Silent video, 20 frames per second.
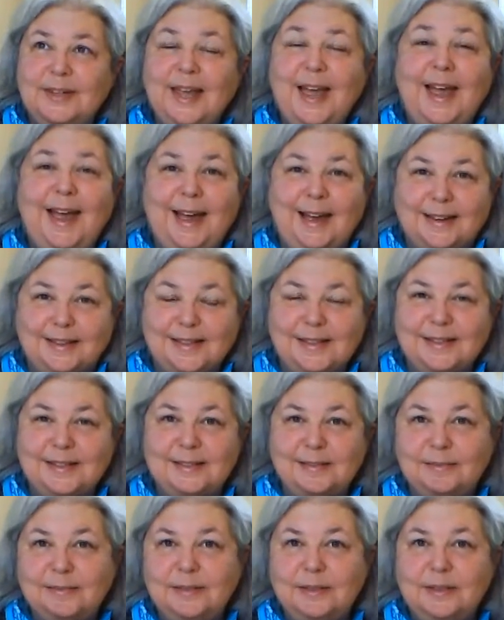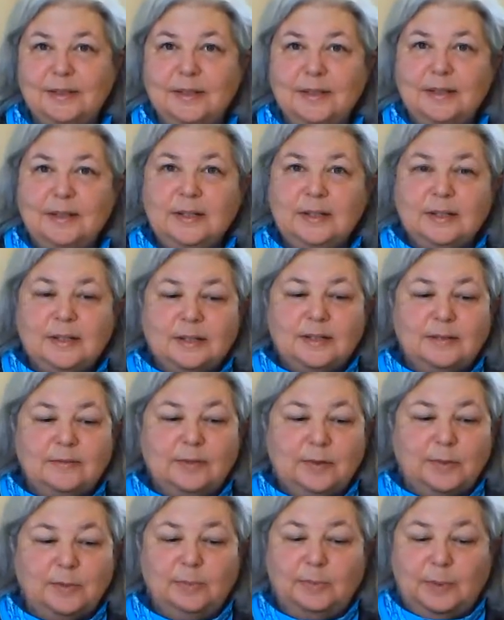cast,
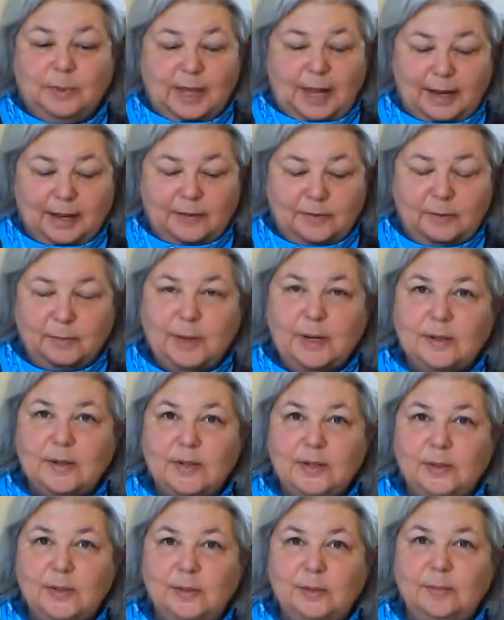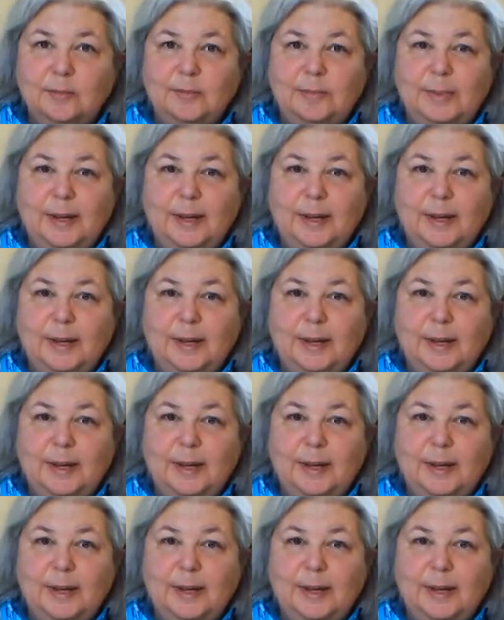for lack of a better term,